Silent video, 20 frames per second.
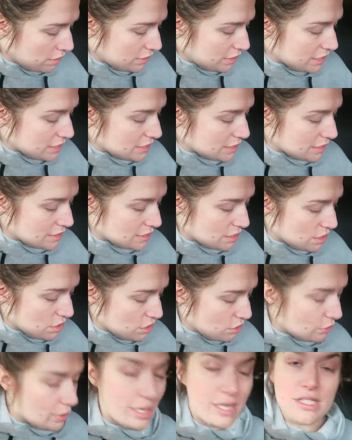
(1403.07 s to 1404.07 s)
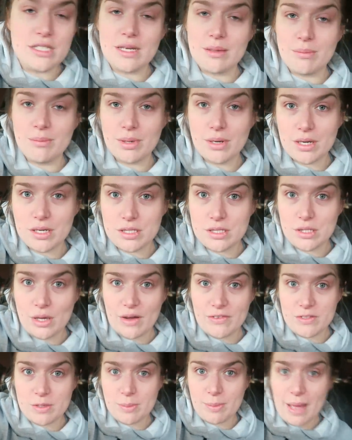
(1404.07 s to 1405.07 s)
This is an annoying gym because you
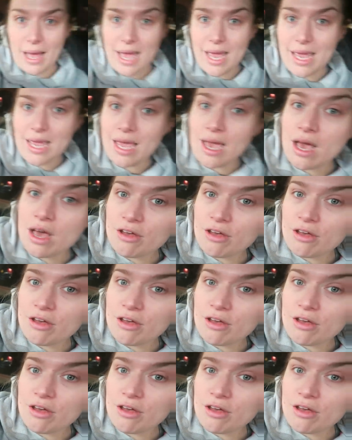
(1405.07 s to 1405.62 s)
have to pay